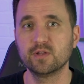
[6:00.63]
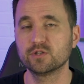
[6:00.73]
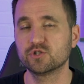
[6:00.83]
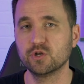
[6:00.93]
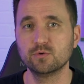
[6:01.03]
that
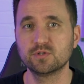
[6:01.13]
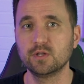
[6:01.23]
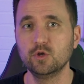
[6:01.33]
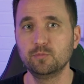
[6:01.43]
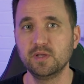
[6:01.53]
shows
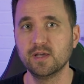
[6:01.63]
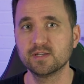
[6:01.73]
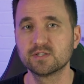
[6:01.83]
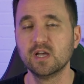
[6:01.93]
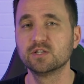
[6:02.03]
the
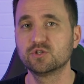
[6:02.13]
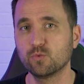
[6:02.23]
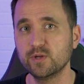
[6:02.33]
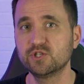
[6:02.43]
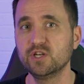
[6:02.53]
UPS
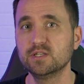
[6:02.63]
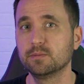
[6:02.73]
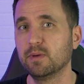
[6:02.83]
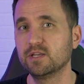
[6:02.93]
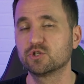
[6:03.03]
switching to
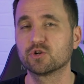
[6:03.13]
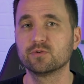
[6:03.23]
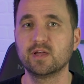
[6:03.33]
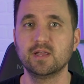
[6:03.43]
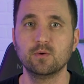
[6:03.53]
make sure that